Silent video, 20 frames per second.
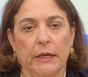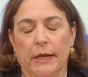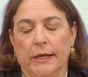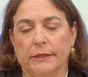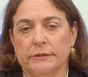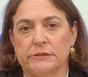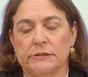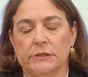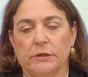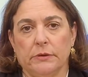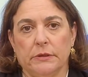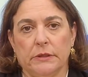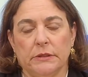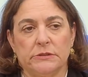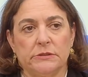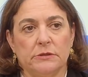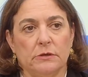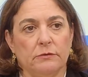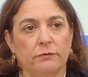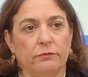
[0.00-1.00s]
and so on
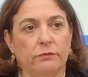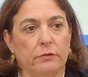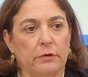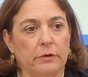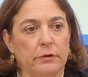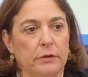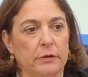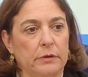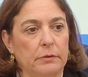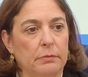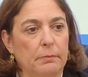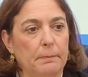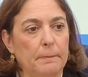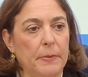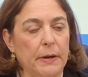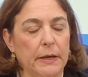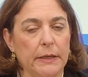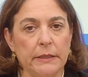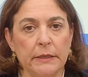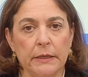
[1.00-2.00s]
and so forth.
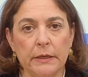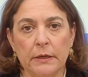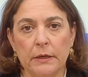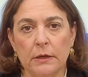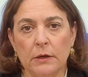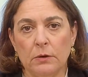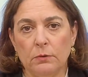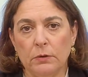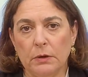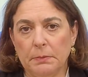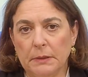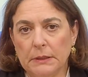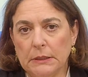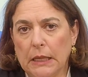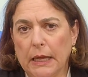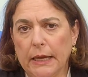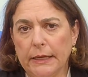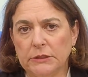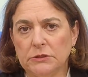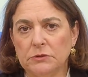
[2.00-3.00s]
But we've been
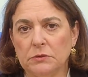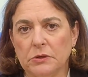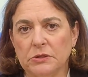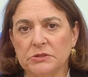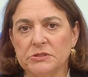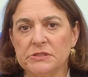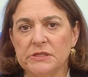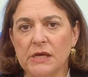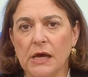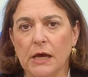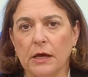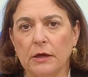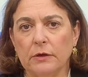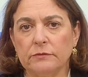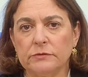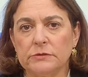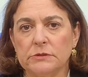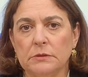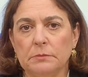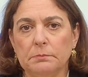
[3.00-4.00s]
lying to
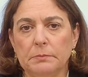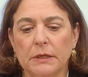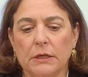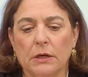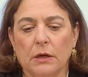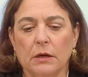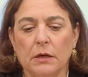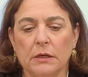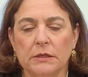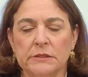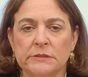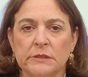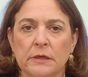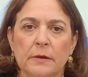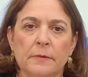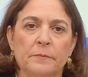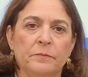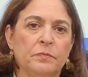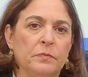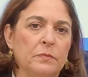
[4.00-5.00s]
ourselves because
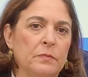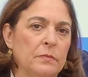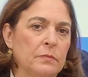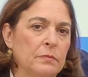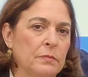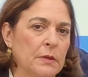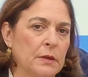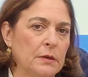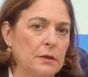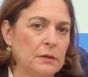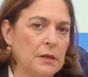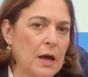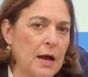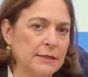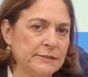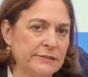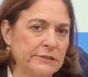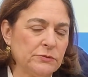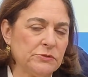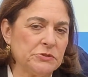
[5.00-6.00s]

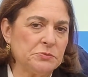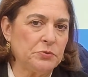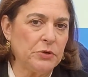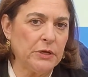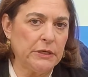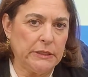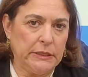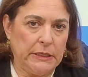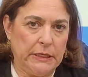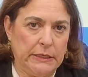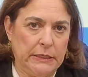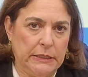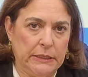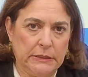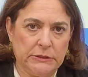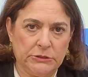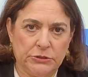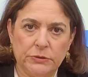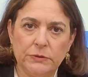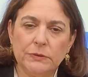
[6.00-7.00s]
Oslo is predicated
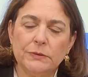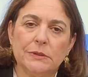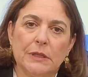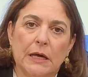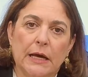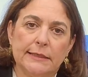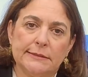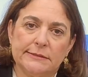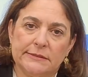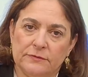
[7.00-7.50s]
on two lies.